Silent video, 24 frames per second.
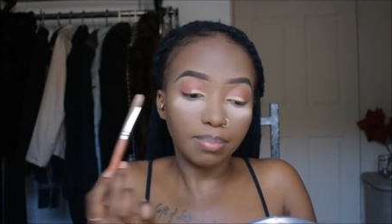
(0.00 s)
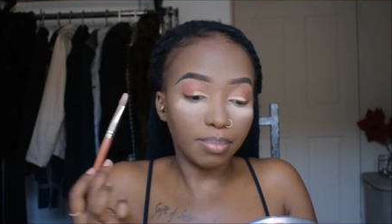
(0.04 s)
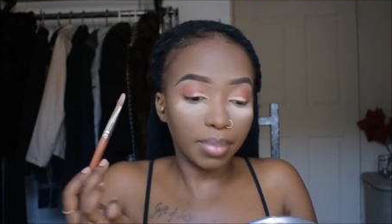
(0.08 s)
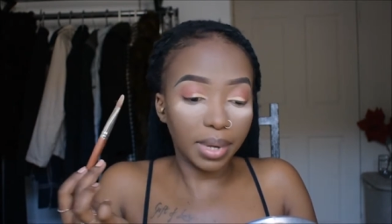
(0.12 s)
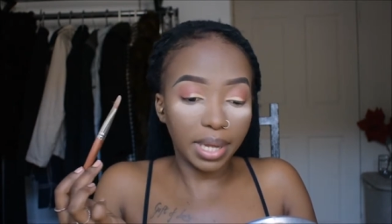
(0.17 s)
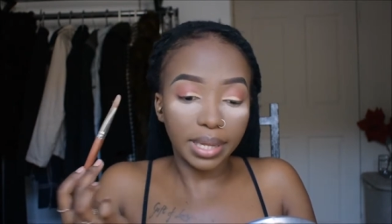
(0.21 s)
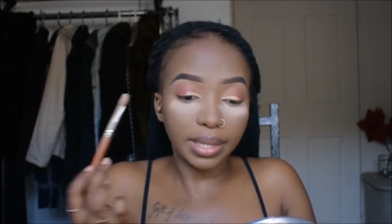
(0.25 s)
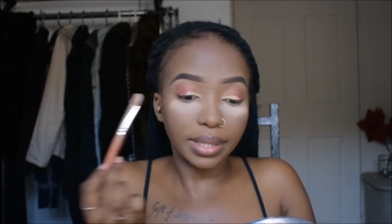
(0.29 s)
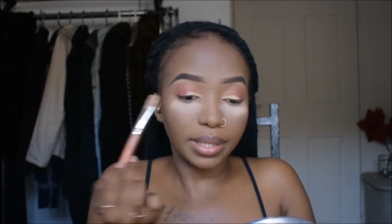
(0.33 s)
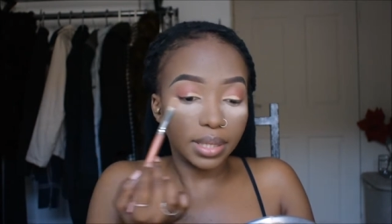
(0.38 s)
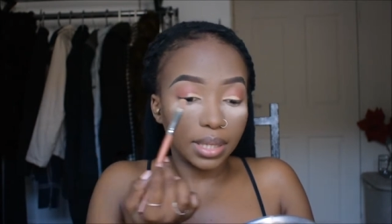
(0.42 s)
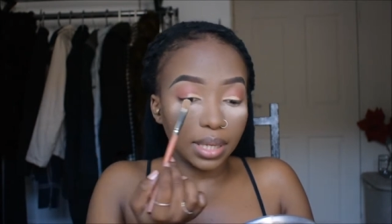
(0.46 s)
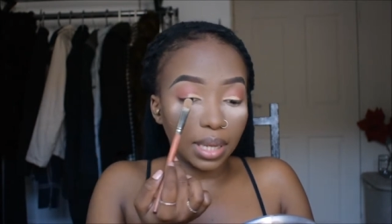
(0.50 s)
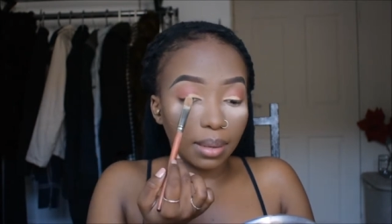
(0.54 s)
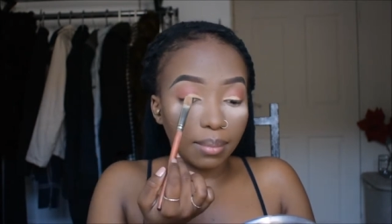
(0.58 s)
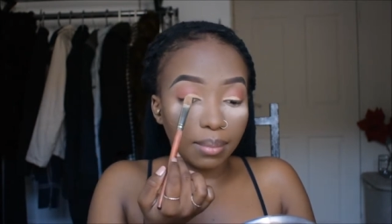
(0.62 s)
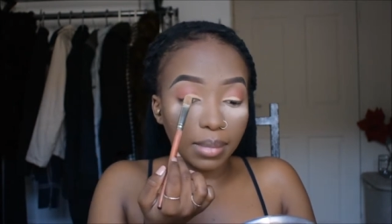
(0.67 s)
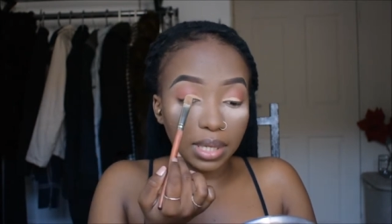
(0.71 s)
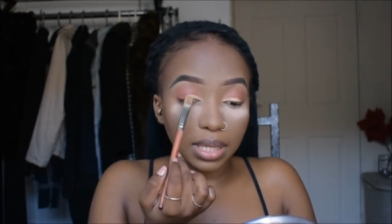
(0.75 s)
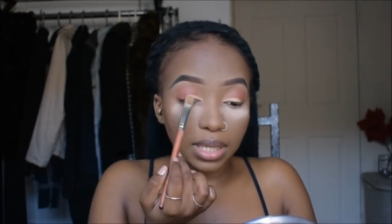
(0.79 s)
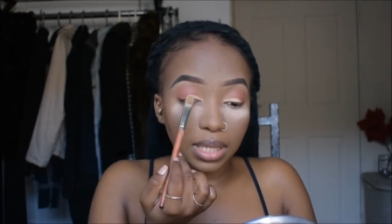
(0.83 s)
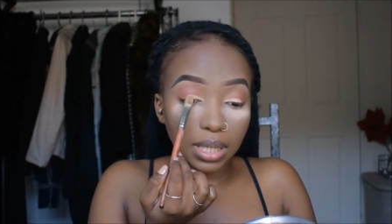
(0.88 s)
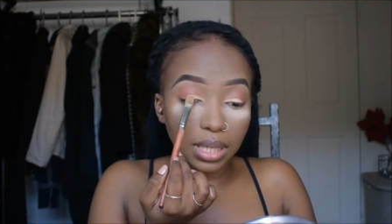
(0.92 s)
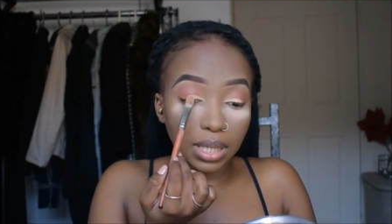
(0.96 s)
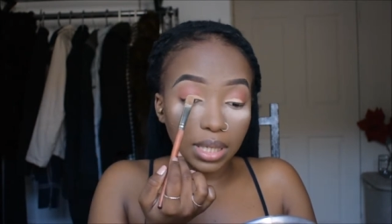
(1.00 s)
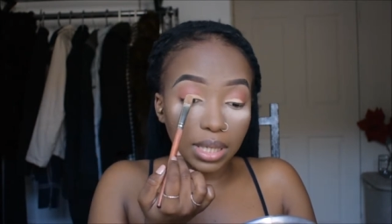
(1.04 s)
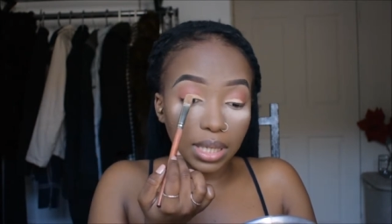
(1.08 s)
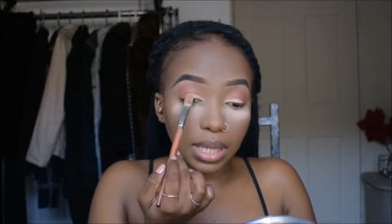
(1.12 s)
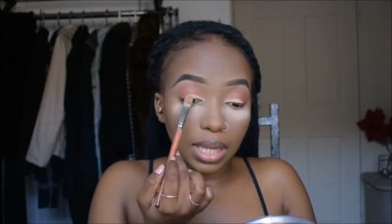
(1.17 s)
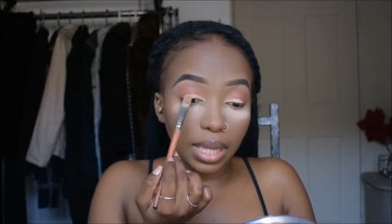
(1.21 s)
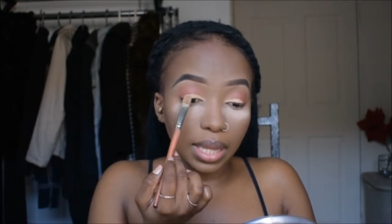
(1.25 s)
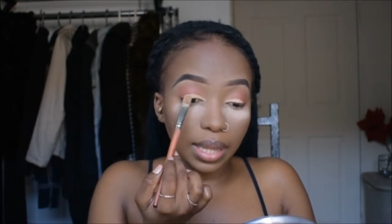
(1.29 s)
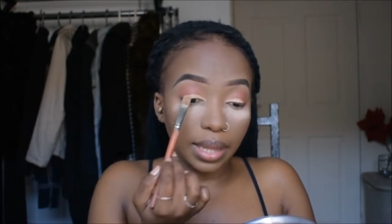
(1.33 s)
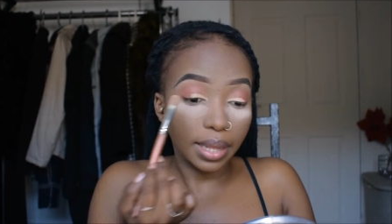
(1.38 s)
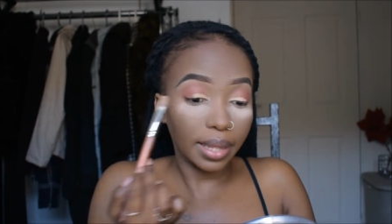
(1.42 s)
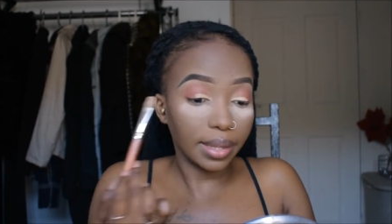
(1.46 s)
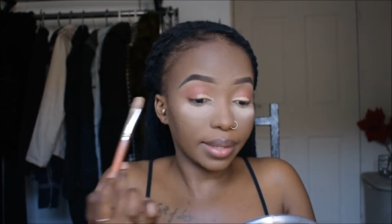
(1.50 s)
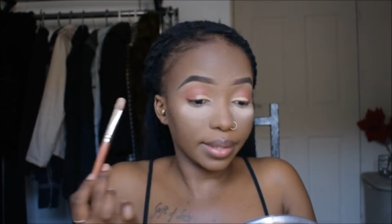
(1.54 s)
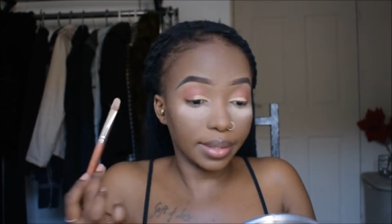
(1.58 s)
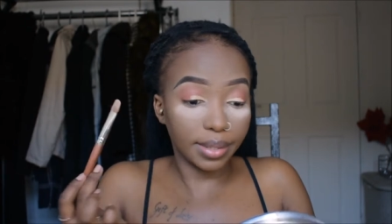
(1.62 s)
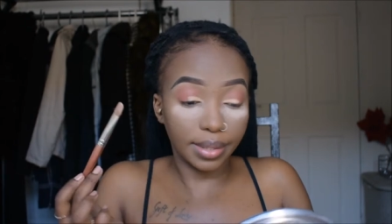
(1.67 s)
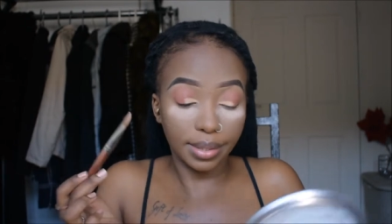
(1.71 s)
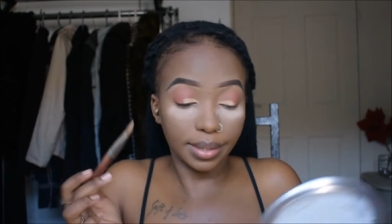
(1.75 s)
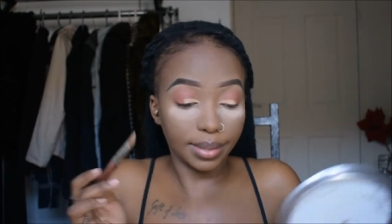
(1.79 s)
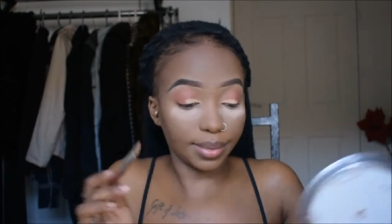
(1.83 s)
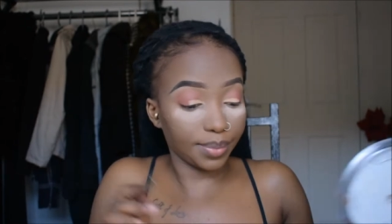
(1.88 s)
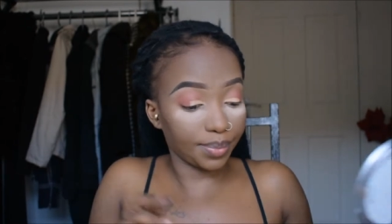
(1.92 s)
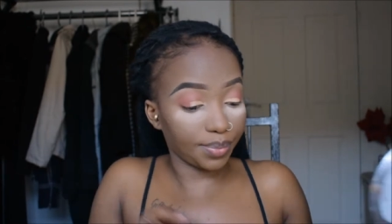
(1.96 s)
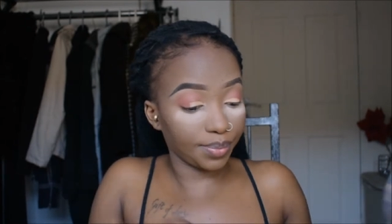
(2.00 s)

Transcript: But I must just say that